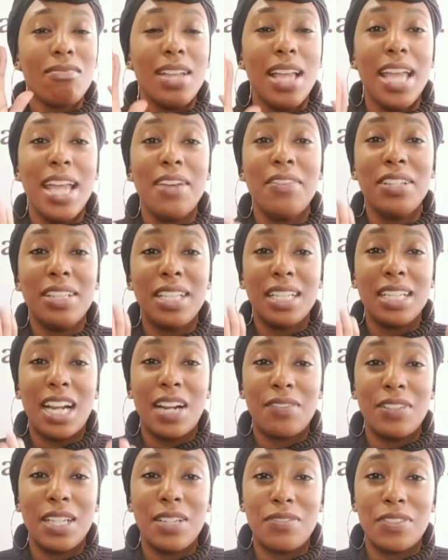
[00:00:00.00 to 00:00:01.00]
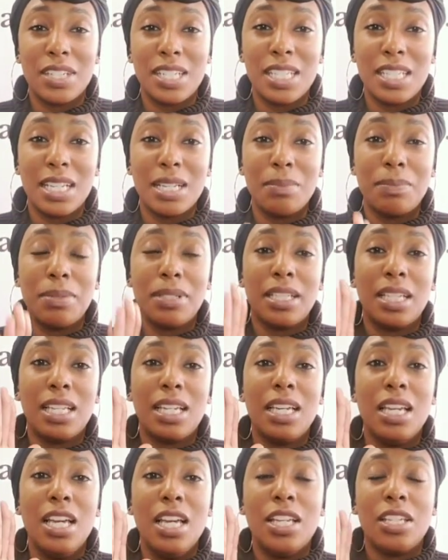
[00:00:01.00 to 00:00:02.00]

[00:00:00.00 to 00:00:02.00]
everything that I've done for this company,